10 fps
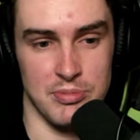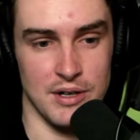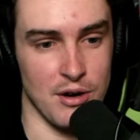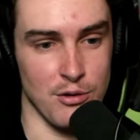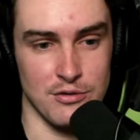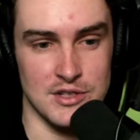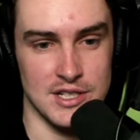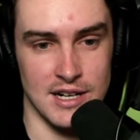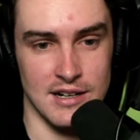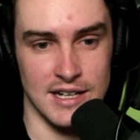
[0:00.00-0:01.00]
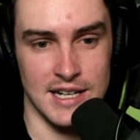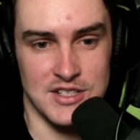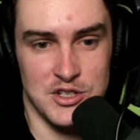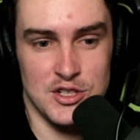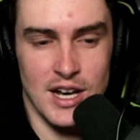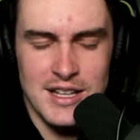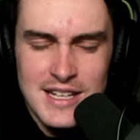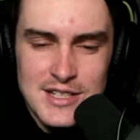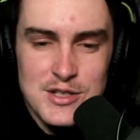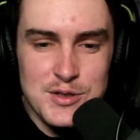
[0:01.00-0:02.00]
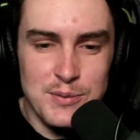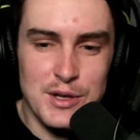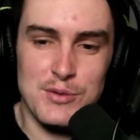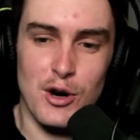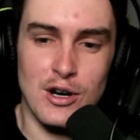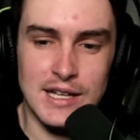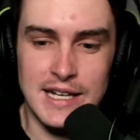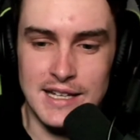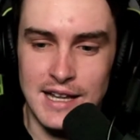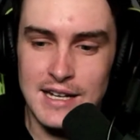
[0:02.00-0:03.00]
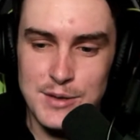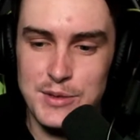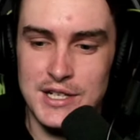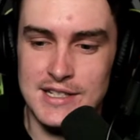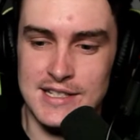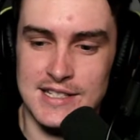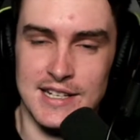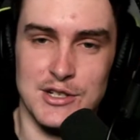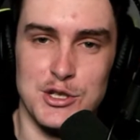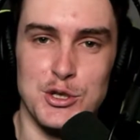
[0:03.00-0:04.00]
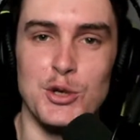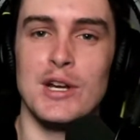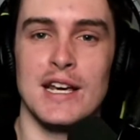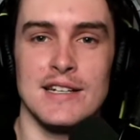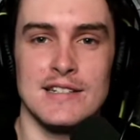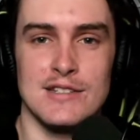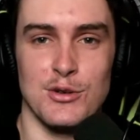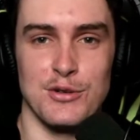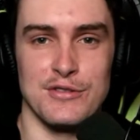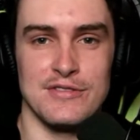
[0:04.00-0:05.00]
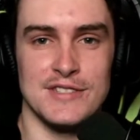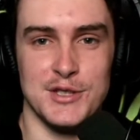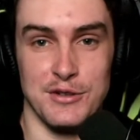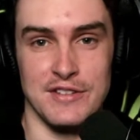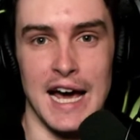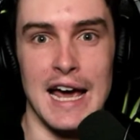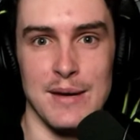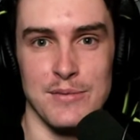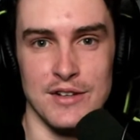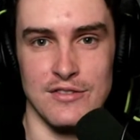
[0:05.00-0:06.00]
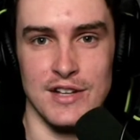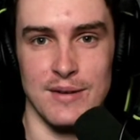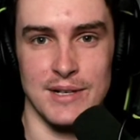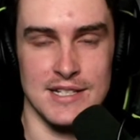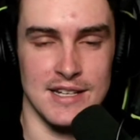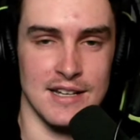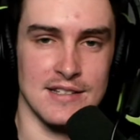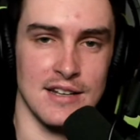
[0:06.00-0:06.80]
all of a sudden, I guess it's with Rocket League, you're lucky because it's such a unique sort of game, if that makes sense.